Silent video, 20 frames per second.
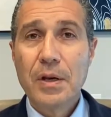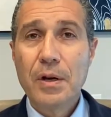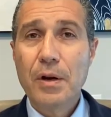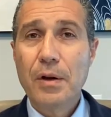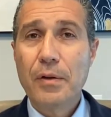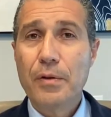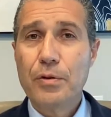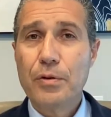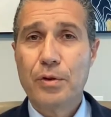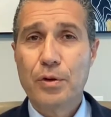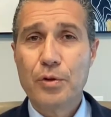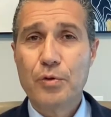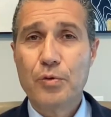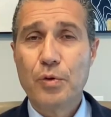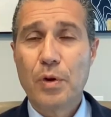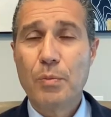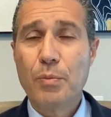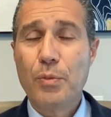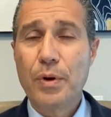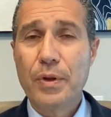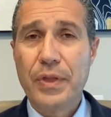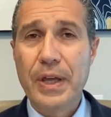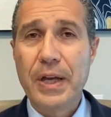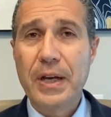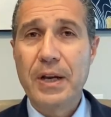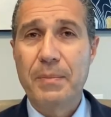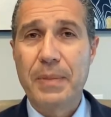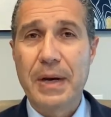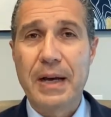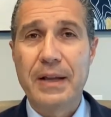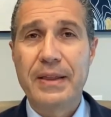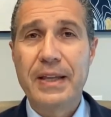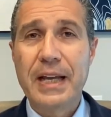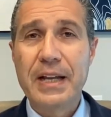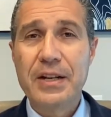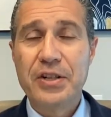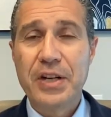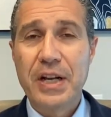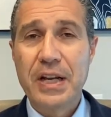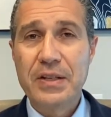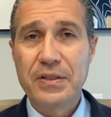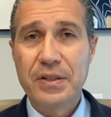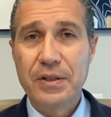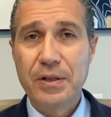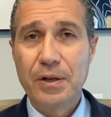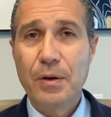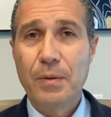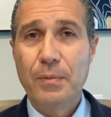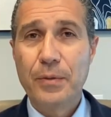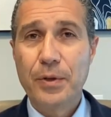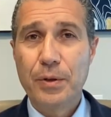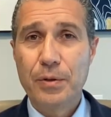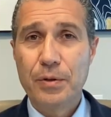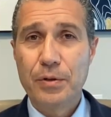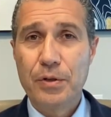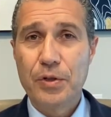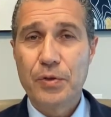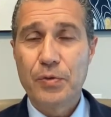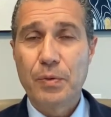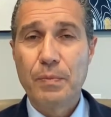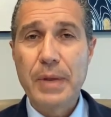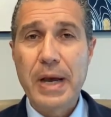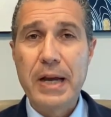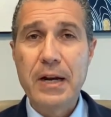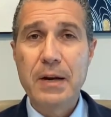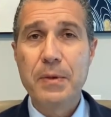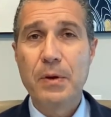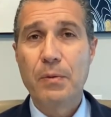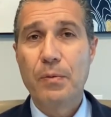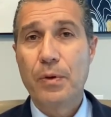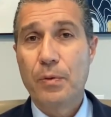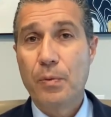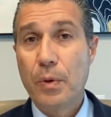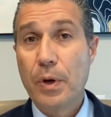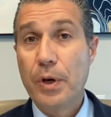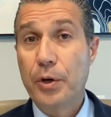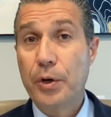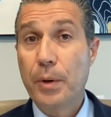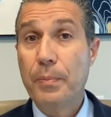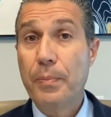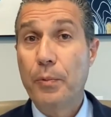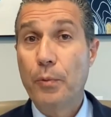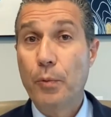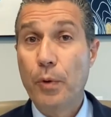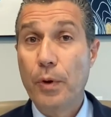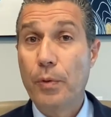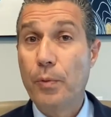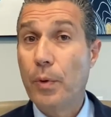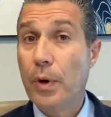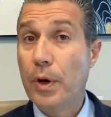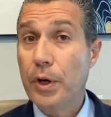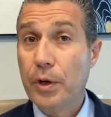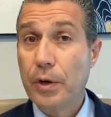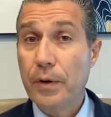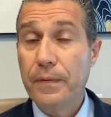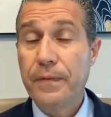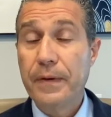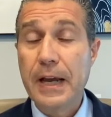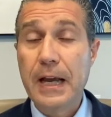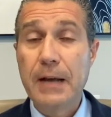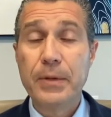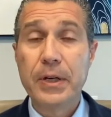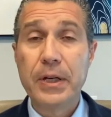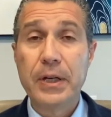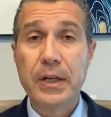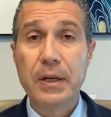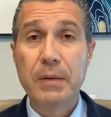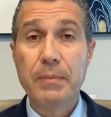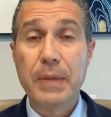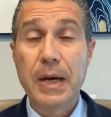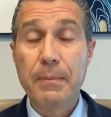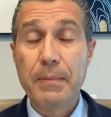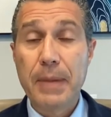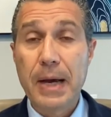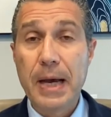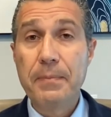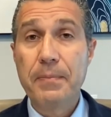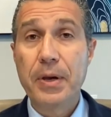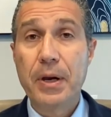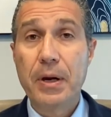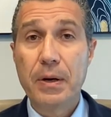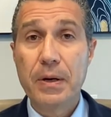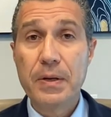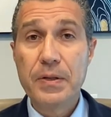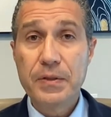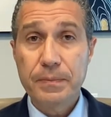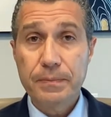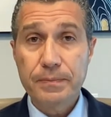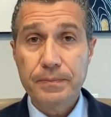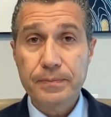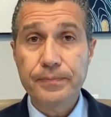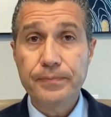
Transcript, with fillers: You know, there, there's one more thing about that, Jason. You know, you, just reminded me with what your with what your family did. My my parents